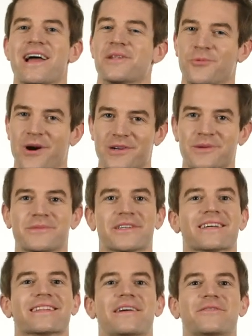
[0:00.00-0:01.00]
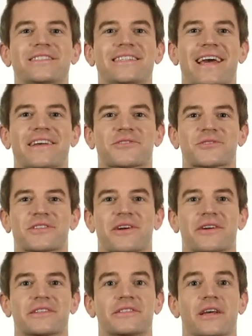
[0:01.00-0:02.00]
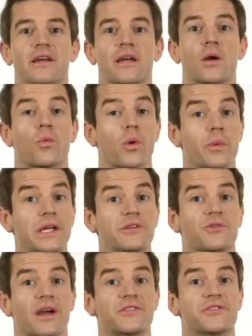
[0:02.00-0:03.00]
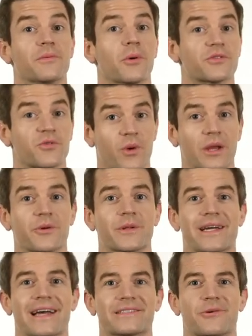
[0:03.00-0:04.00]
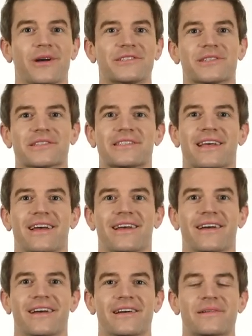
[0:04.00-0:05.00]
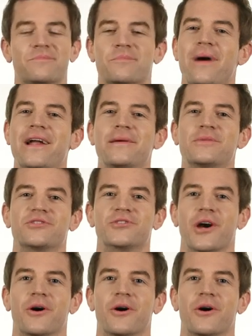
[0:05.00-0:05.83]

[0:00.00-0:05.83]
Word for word: and welcome to the Leviton Answer Series, where we address your most frequently asked questions. My name is